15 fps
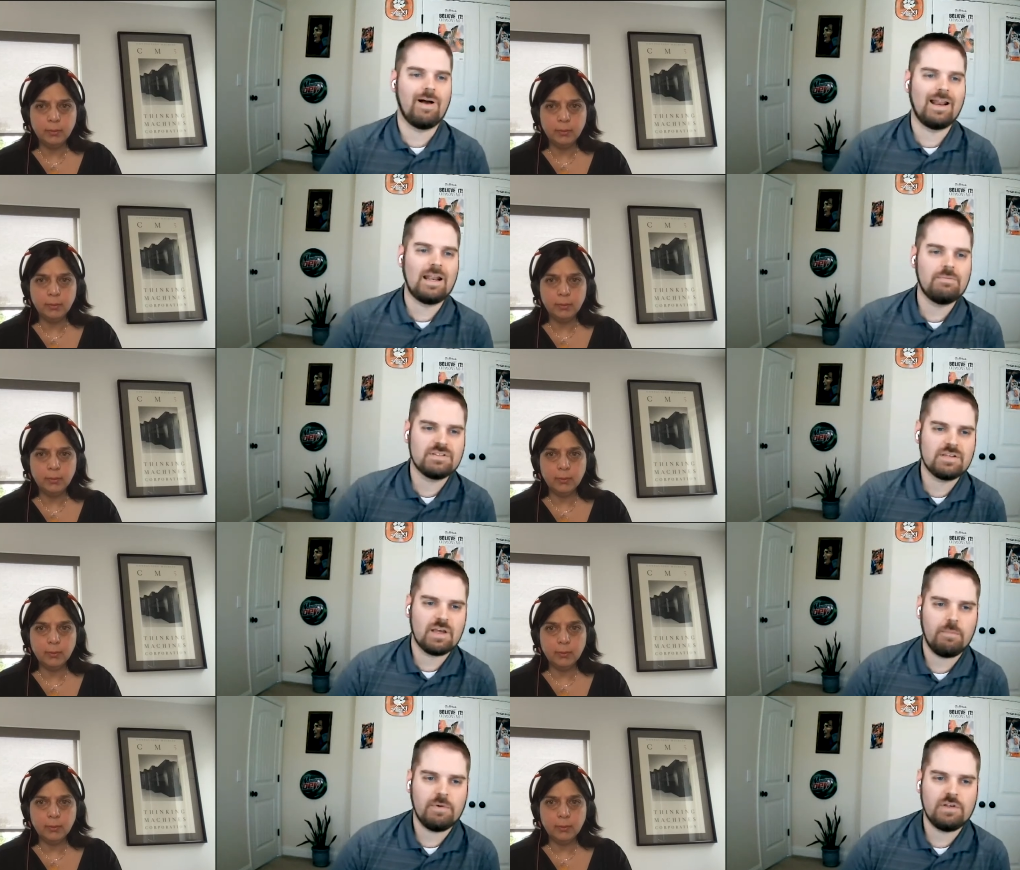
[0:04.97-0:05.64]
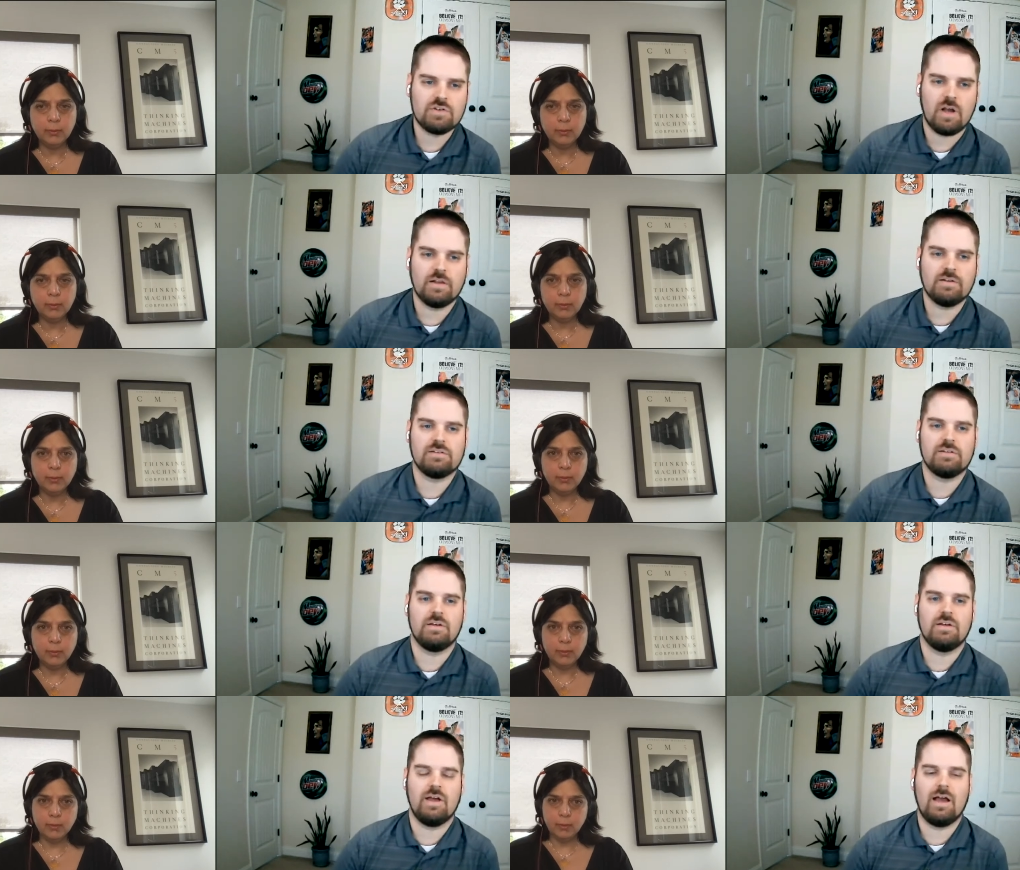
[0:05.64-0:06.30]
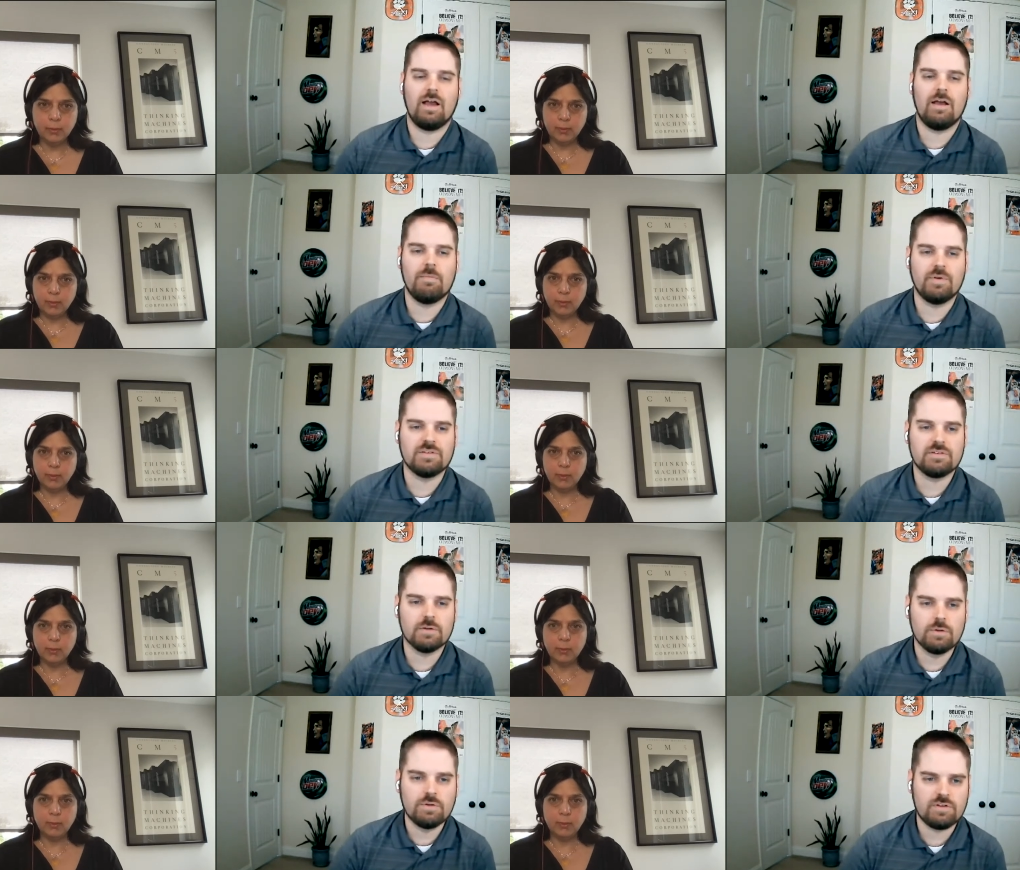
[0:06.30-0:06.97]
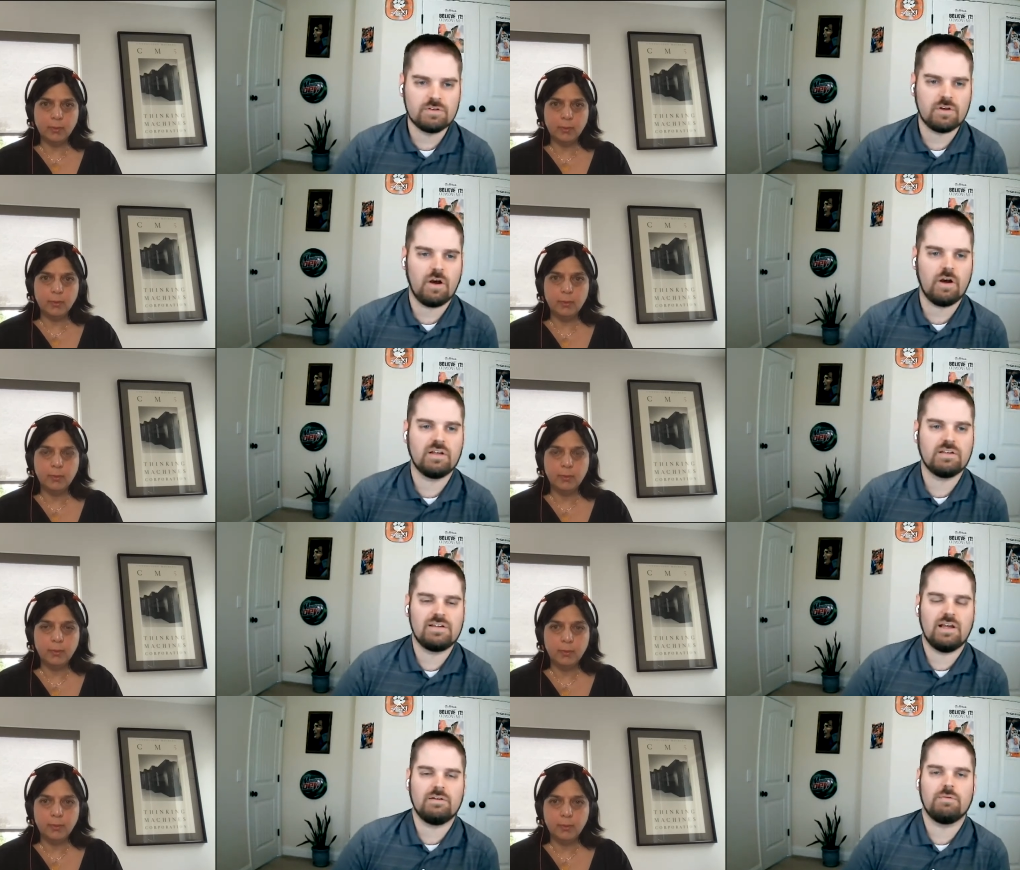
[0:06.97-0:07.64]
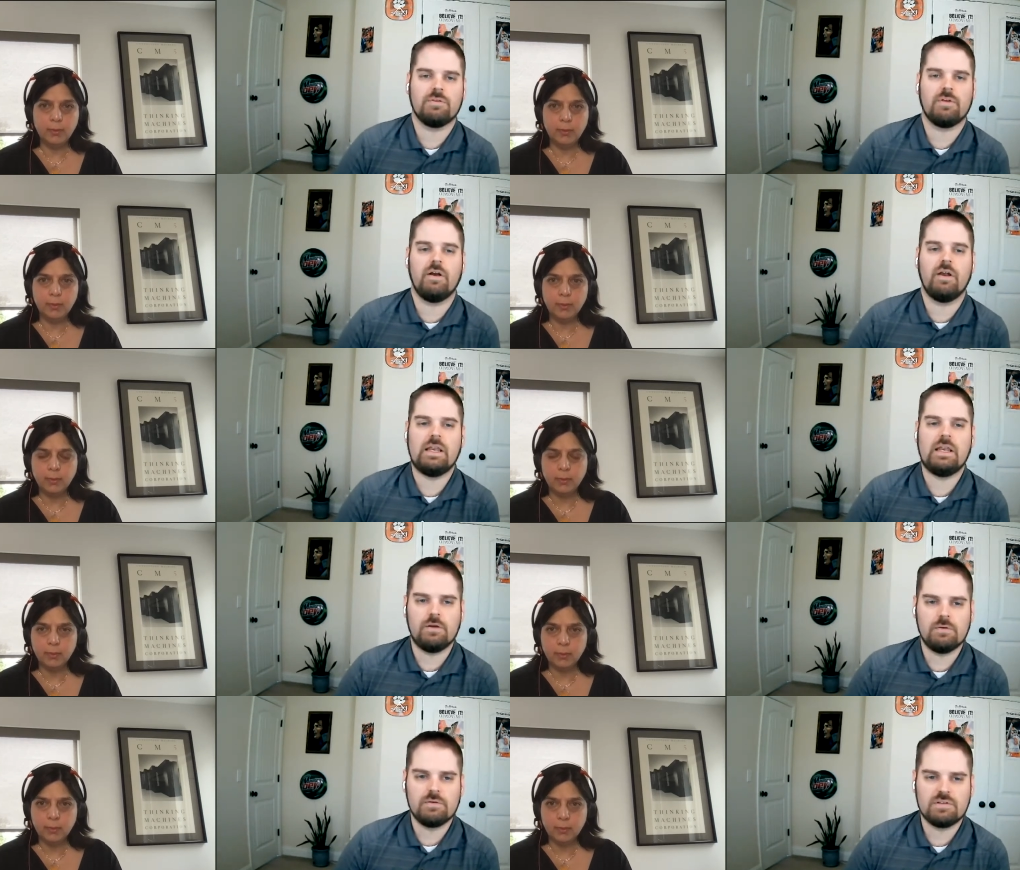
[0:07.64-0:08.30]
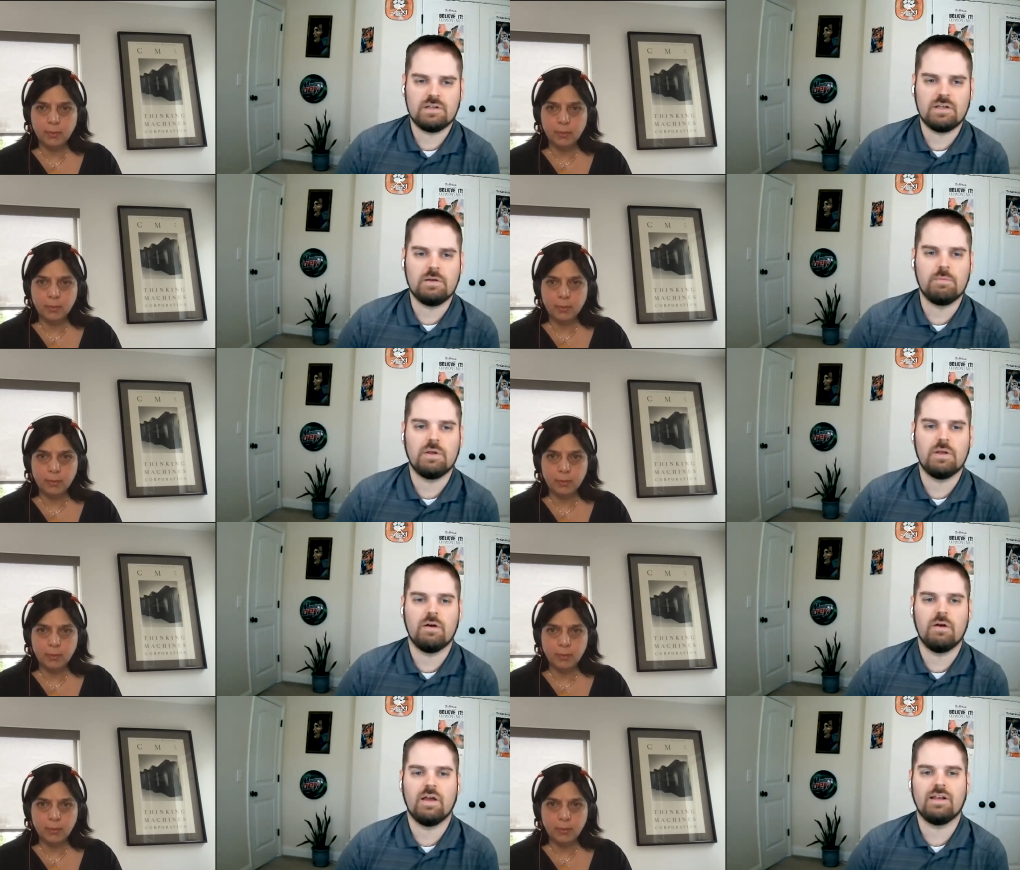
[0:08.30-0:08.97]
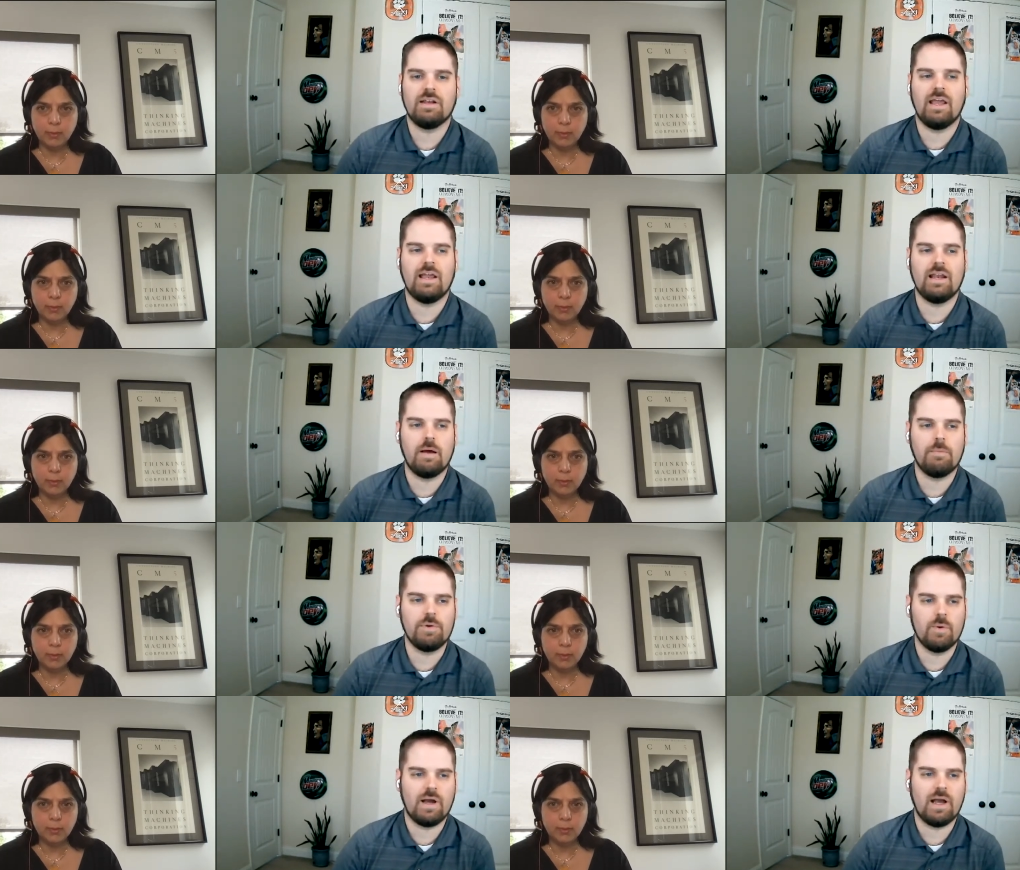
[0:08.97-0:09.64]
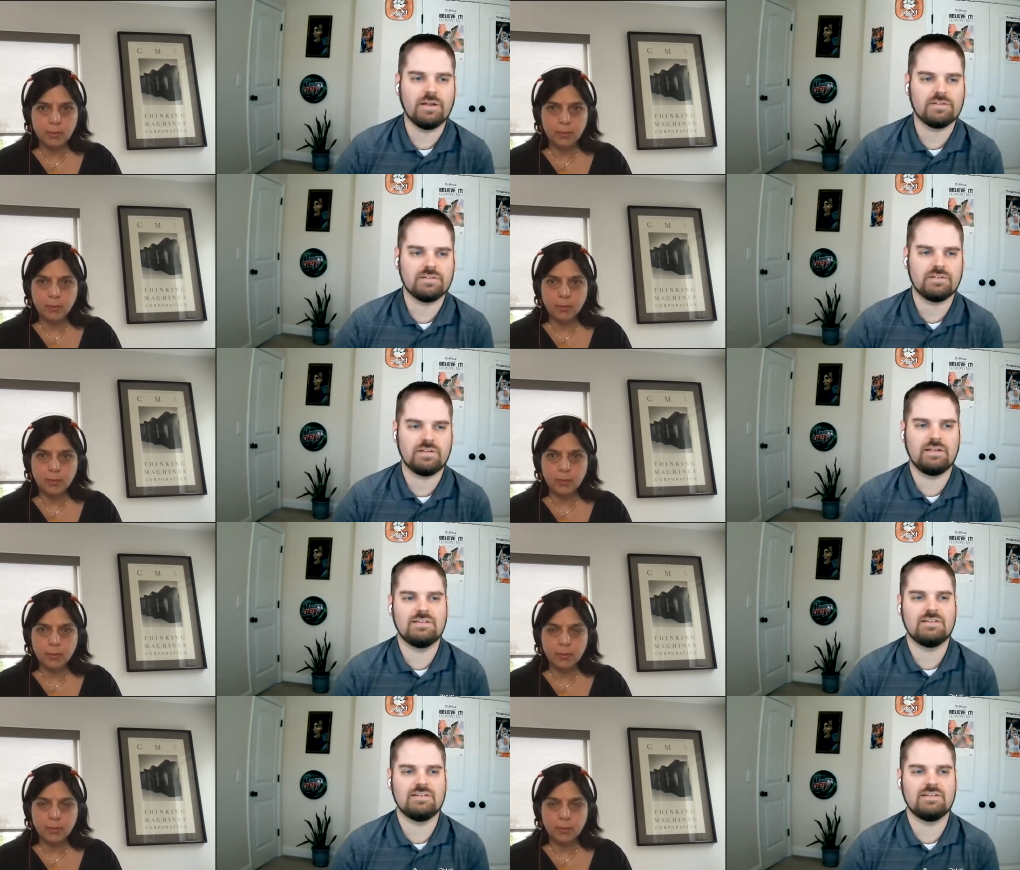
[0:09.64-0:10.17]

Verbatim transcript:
Speaker 1: My name's Tommy Johnston. I'm a solutions architect with our EDU team here at AWS.